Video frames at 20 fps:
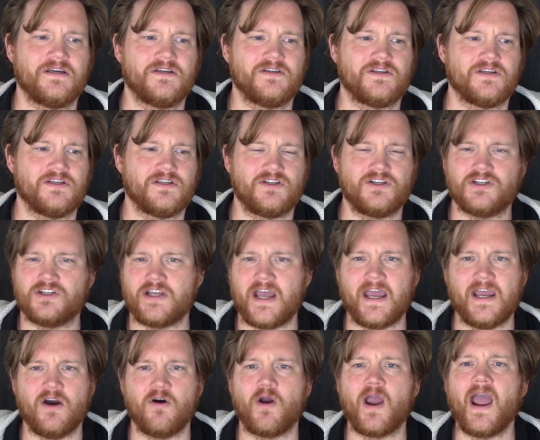is just
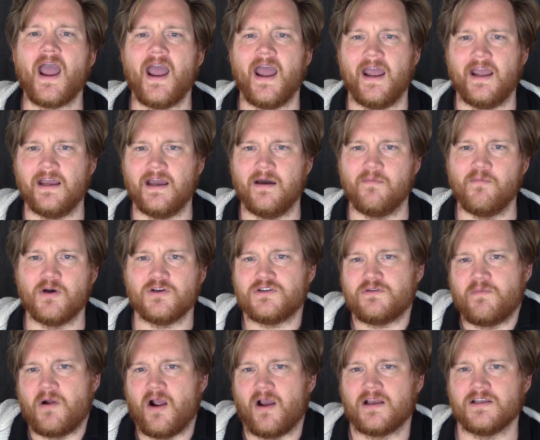A-okay. Most
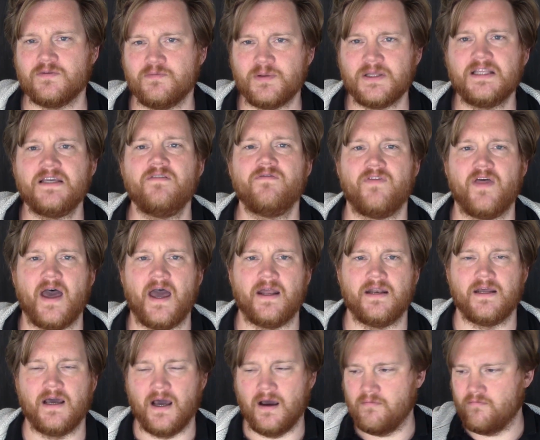Americans believe that.